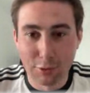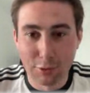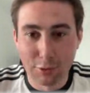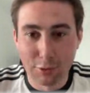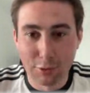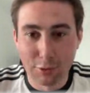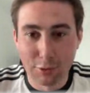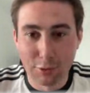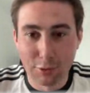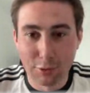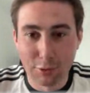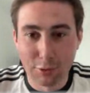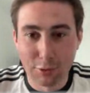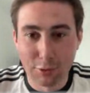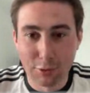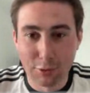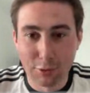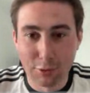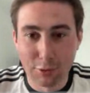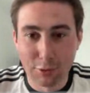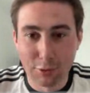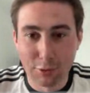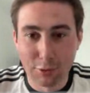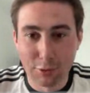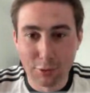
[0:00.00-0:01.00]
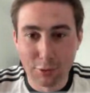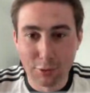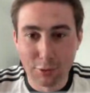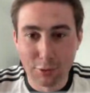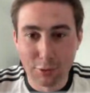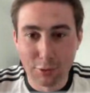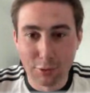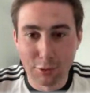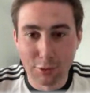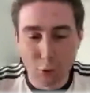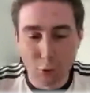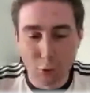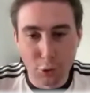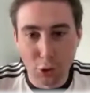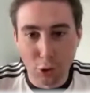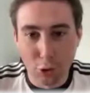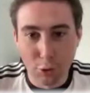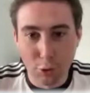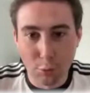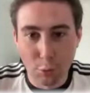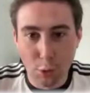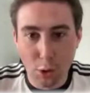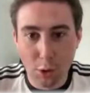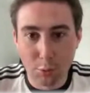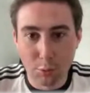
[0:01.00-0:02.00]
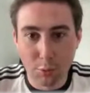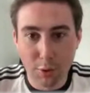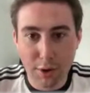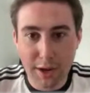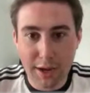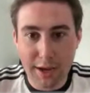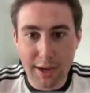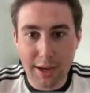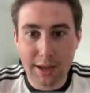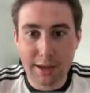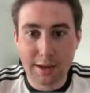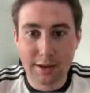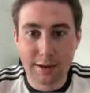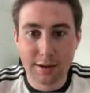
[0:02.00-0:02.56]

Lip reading: they've improved. They're only going one way.